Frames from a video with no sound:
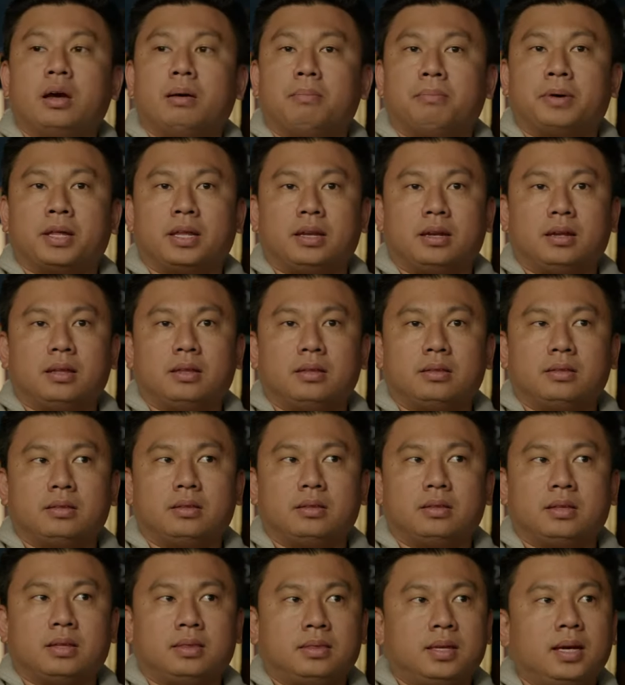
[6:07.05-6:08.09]
But
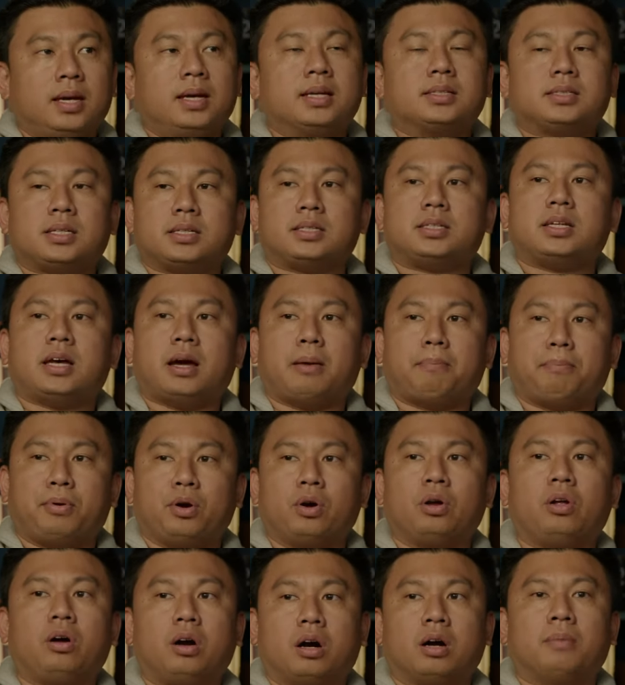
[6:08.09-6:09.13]
the thing is, is that
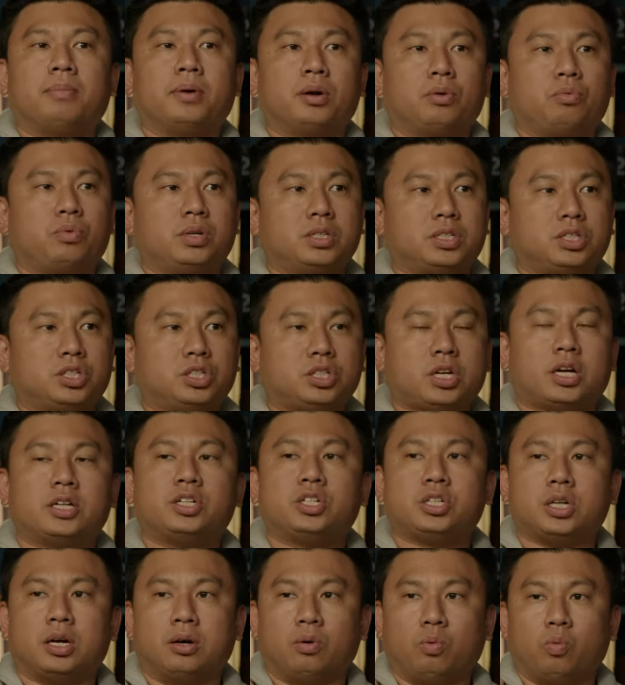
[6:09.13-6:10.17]
Pearl Harbor was
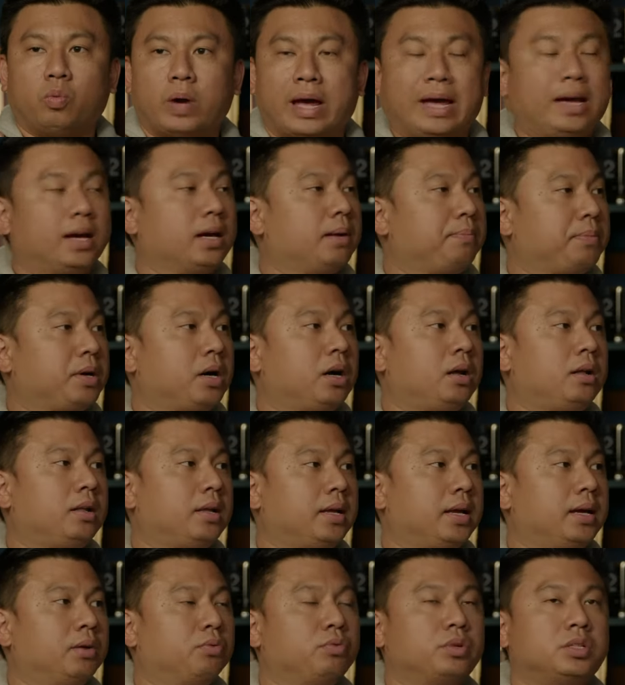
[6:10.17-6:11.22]
such a wake up call.
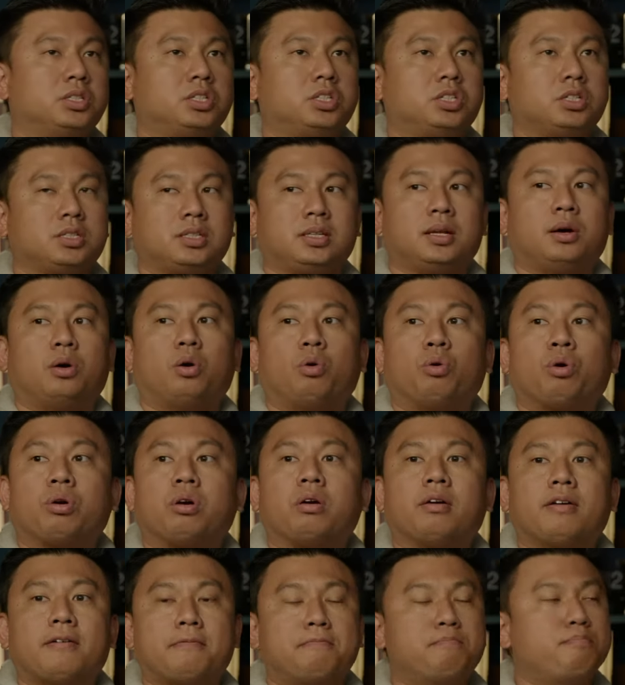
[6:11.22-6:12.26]
It was just the
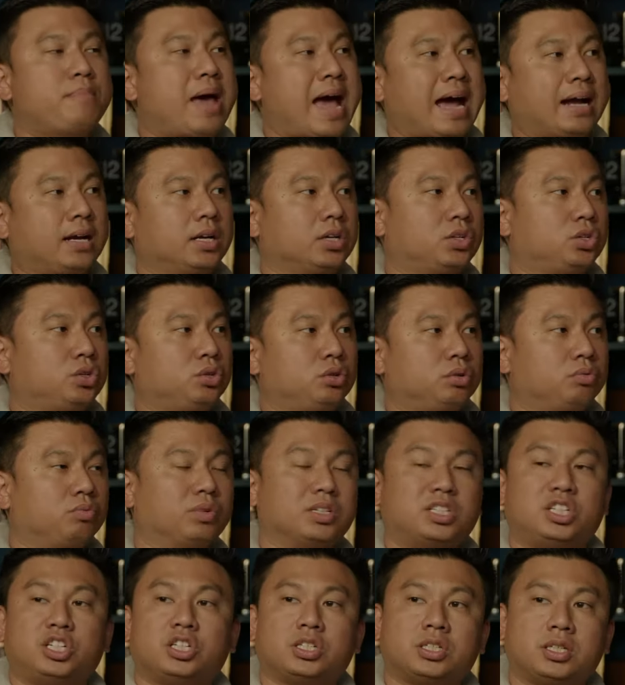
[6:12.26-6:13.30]
order of magnitude
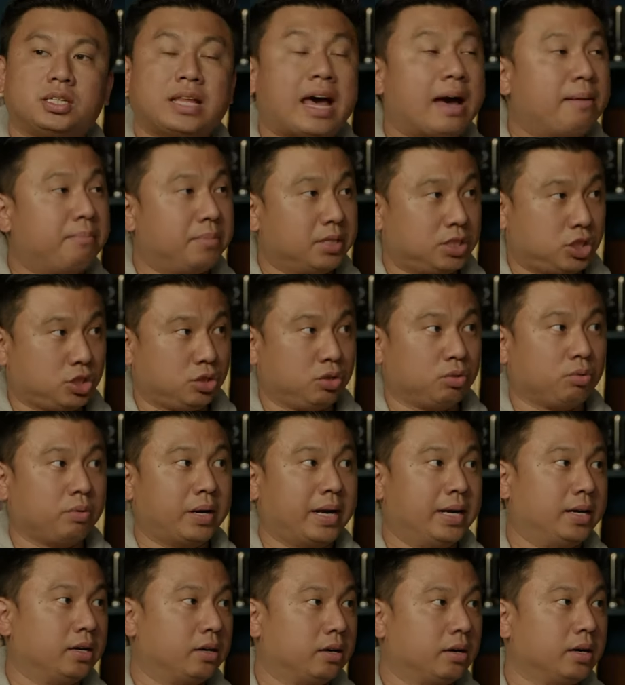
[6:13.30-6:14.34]
was just that much
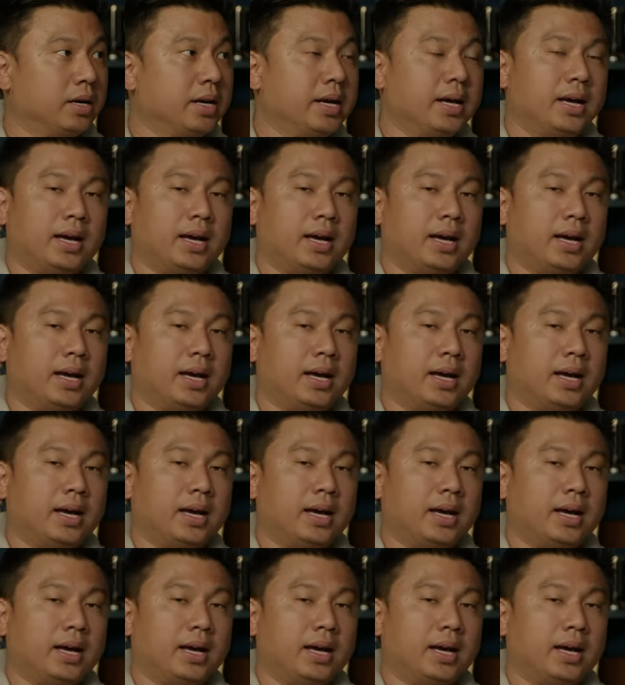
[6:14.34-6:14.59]
greater.